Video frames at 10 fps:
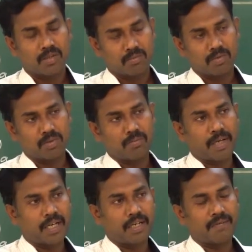both
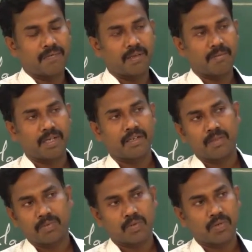male and female
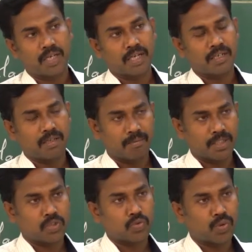reproductive organ
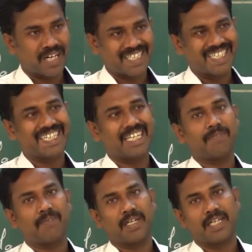mature at a
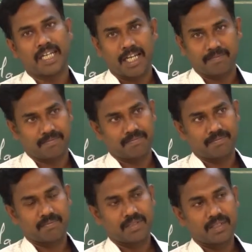different time.
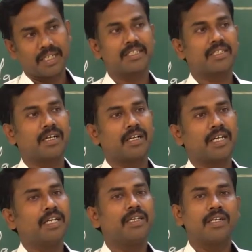That is called
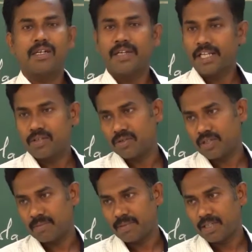
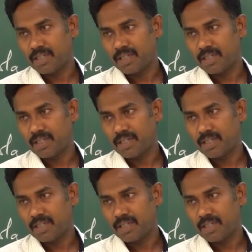dichogamy.